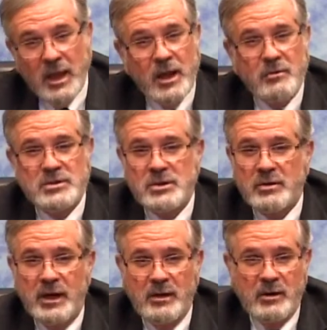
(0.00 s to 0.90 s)
It was a
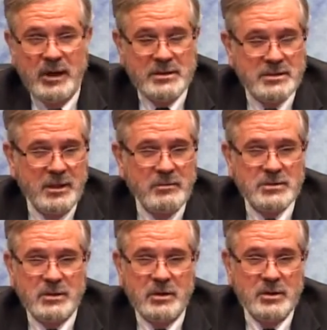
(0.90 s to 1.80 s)
great class, and it was
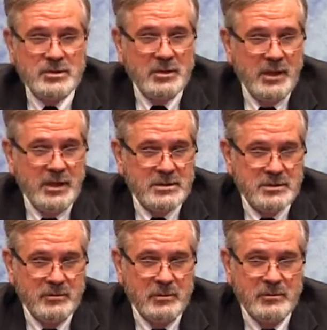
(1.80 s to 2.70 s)
a close class.
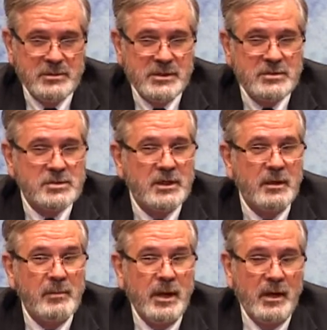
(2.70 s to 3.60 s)
And what was interesting
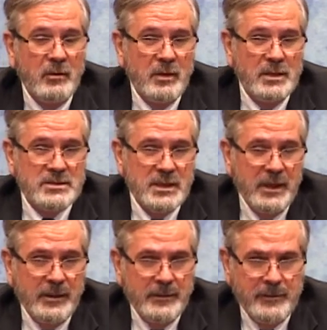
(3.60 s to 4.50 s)
about it was that